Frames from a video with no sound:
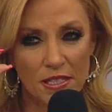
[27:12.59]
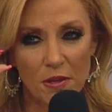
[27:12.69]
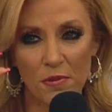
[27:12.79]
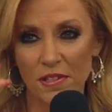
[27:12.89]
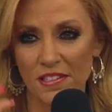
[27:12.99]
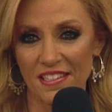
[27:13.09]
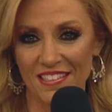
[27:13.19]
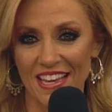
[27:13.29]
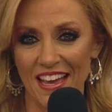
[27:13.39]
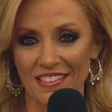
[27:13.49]
they were to
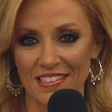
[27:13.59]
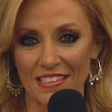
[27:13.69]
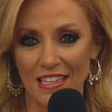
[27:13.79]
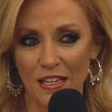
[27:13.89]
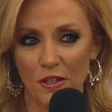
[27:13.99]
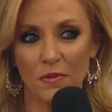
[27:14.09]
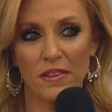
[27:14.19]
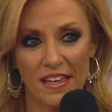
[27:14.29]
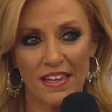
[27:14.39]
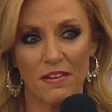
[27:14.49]
success when
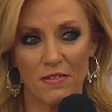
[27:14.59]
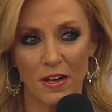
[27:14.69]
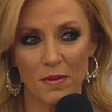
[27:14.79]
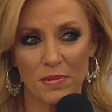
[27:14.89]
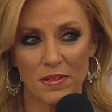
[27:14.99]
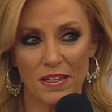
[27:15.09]
they gave up.